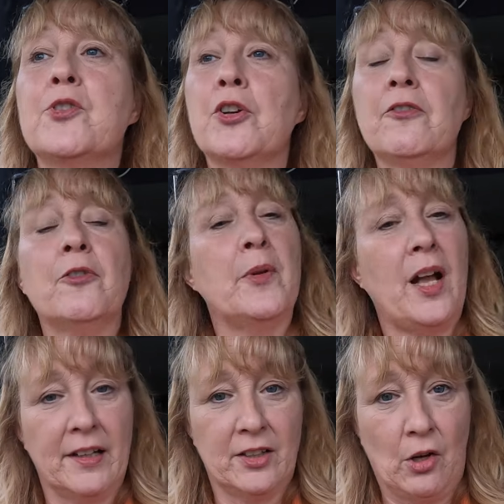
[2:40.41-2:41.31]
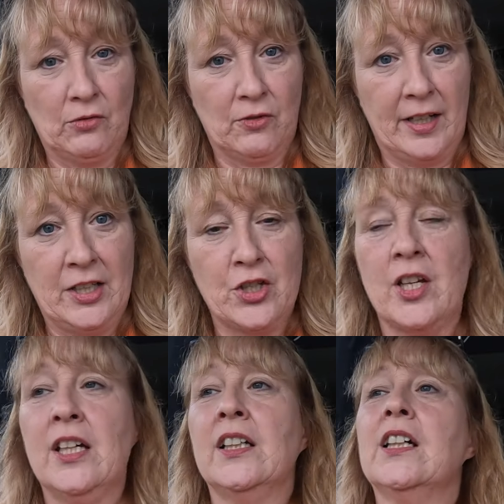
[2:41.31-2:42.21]
2 from the Icon range.
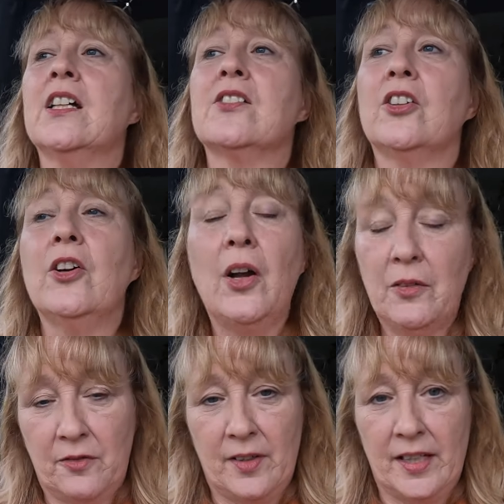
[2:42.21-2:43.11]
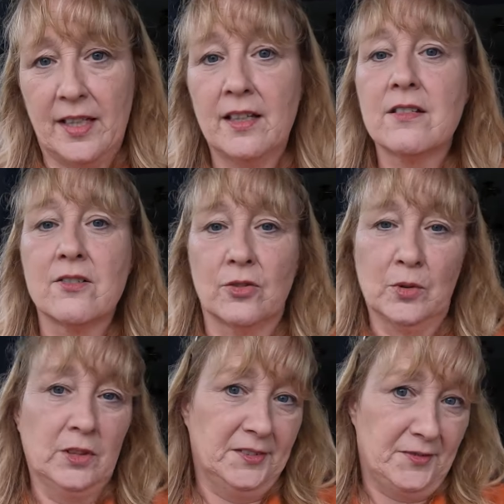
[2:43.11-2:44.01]
So hopefully Doug
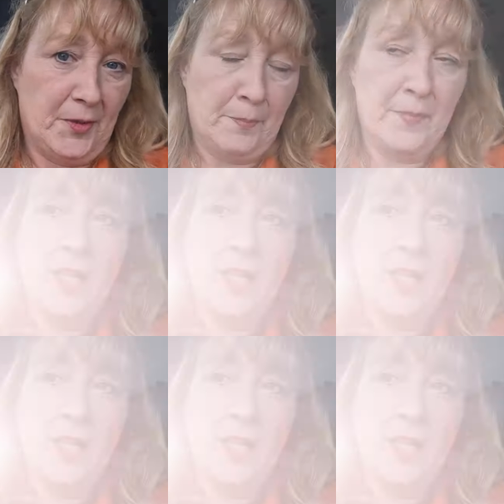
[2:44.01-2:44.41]
will love them.